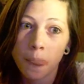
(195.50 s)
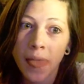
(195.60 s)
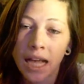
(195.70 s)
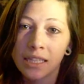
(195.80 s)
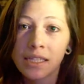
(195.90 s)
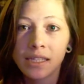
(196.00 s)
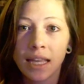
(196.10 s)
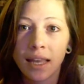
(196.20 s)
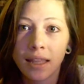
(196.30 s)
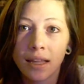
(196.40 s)
It's the
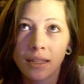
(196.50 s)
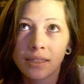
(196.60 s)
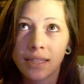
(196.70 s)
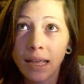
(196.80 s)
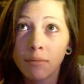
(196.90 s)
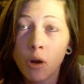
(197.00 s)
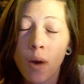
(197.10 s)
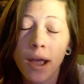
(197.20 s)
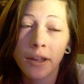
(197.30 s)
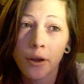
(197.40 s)
same
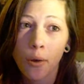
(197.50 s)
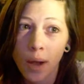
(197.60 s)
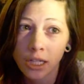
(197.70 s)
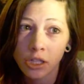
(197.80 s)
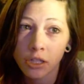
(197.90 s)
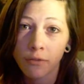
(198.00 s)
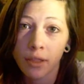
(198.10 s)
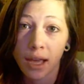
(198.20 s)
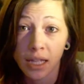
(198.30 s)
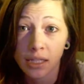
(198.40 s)
kind of question for
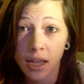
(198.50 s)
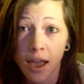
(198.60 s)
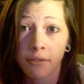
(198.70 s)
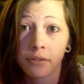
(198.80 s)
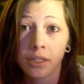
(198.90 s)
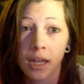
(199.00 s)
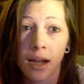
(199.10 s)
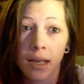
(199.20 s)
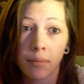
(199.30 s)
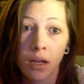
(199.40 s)
the essay every
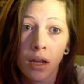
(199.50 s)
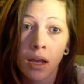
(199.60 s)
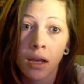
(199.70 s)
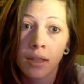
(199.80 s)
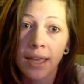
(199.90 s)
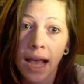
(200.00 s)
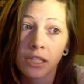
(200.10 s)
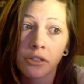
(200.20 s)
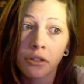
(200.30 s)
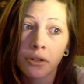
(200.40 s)
time. They
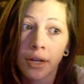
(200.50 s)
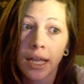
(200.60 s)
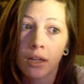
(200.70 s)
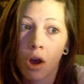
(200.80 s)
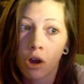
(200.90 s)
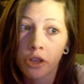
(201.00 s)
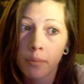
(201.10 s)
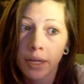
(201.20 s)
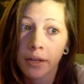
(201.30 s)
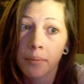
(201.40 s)
ask you to create an
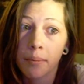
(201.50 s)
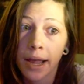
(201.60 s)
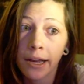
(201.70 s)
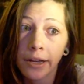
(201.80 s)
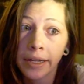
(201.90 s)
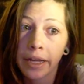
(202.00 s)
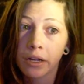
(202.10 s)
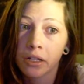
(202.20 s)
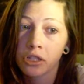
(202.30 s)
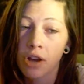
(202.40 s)
argument comparing and
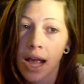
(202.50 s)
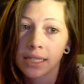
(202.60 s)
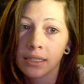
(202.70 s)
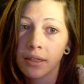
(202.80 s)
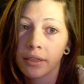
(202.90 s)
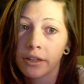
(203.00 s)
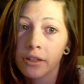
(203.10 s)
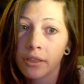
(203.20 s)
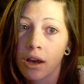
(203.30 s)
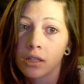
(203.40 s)
contrasting their
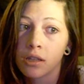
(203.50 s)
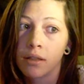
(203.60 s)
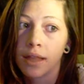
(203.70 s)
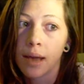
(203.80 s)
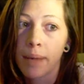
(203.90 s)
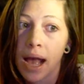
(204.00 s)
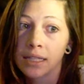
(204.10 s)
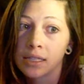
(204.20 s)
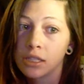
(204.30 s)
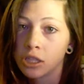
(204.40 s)
thoughts on that
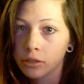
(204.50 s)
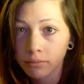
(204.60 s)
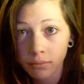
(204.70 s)
passage.